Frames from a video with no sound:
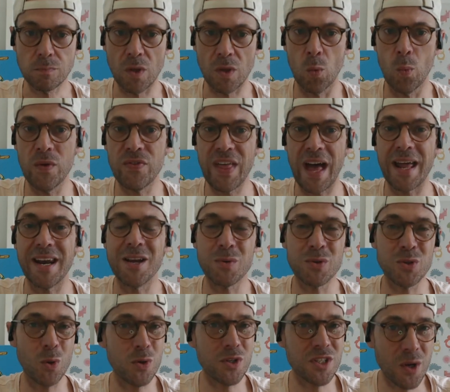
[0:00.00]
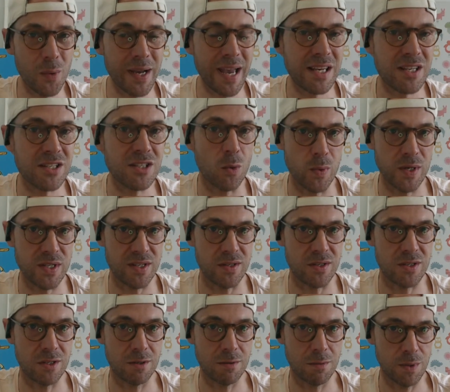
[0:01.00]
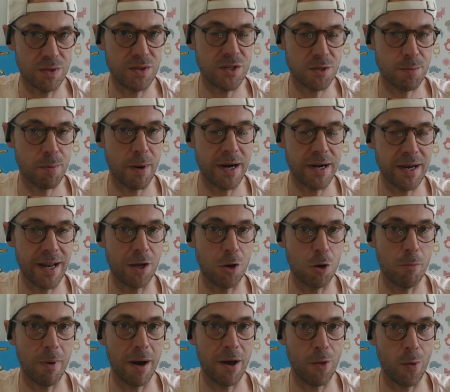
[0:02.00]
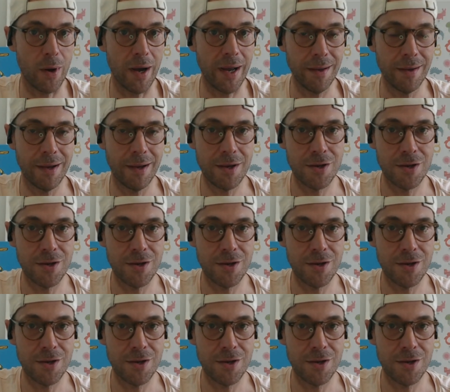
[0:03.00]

With that, it was also against the Wizards with the sprained ankle, by the way.